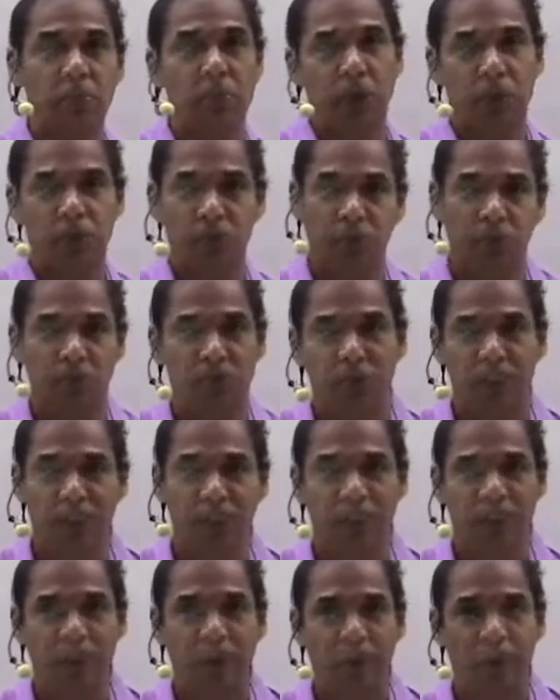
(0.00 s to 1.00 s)
a man
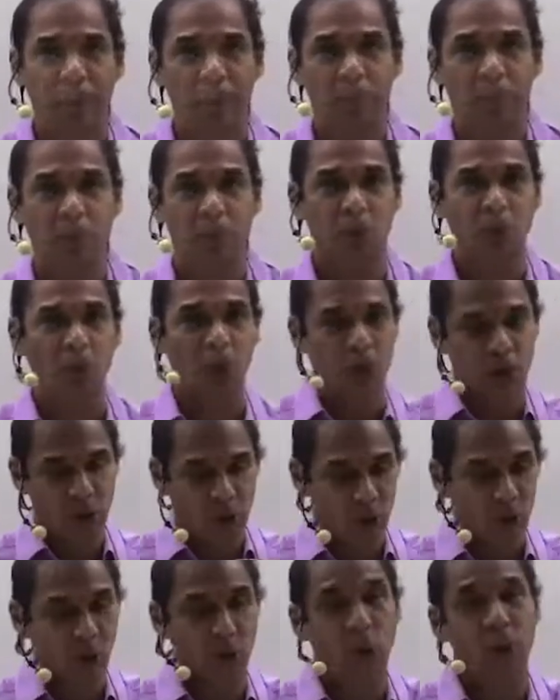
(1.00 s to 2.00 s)
perfect. So
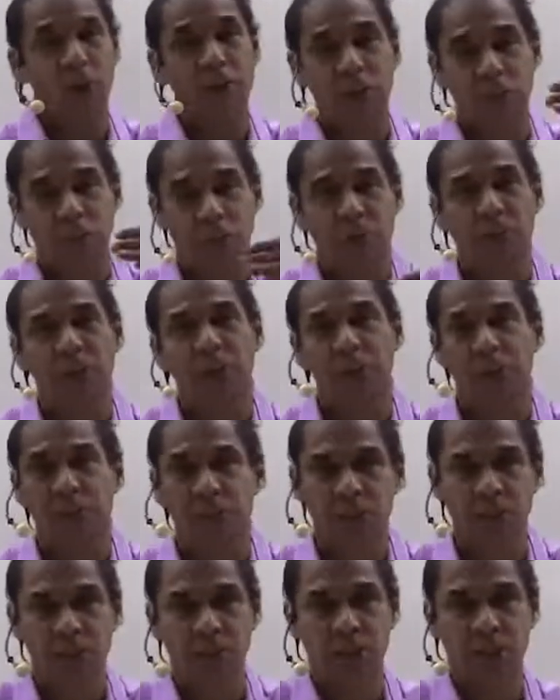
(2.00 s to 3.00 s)
go with perfect
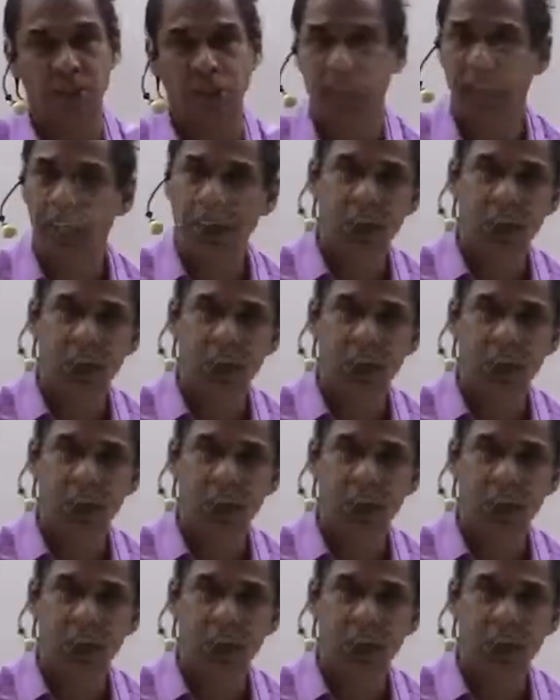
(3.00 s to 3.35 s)
practice every